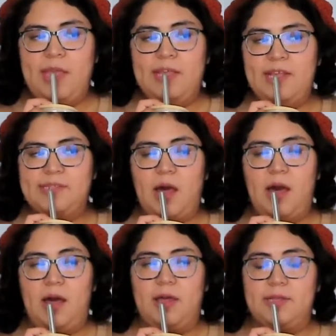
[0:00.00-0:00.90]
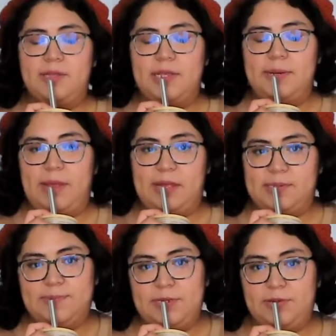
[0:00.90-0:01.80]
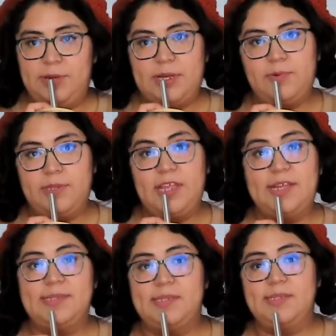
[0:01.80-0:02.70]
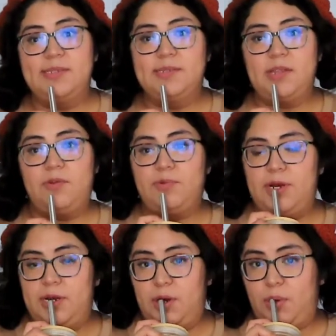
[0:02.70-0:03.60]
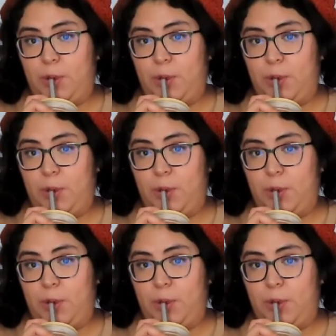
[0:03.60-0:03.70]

It gets hot in my house really quick when the AC is not running.